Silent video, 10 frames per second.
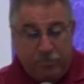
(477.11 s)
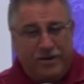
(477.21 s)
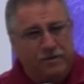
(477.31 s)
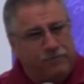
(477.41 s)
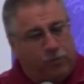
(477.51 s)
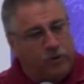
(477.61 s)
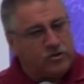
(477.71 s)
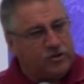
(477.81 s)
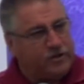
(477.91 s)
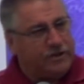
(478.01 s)
But
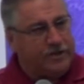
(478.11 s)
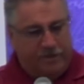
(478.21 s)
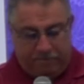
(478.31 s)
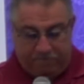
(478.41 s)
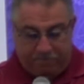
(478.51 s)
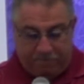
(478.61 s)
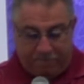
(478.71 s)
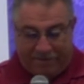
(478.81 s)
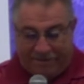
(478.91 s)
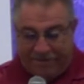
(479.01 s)
unfortunately,
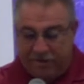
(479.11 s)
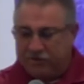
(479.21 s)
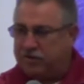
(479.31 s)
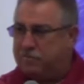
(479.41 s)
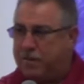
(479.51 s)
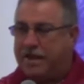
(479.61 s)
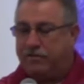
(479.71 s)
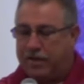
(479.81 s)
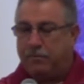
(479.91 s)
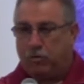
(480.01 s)
it doesn't
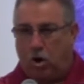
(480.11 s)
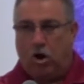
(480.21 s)
make them